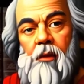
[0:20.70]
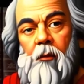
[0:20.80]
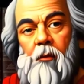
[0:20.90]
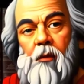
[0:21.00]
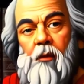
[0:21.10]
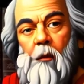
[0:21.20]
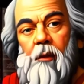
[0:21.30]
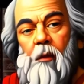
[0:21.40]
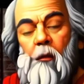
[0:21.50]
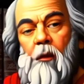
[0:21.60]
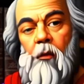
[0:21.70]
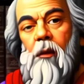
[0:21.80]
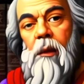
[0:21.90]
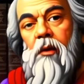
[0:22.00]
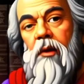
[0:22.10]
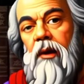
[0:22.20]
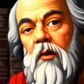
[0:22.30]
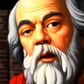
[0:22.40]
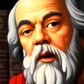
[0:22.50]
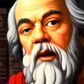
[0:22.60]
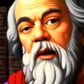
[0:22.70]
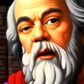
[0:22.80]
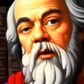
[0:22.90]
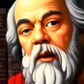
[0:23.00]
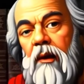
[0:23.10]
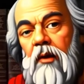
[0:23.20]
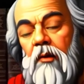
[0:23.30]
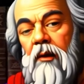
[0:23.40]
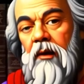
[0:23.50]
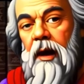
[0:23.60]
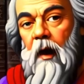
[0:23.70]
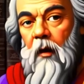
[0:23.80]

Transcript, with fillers: Numbers 21 recounts several significant events that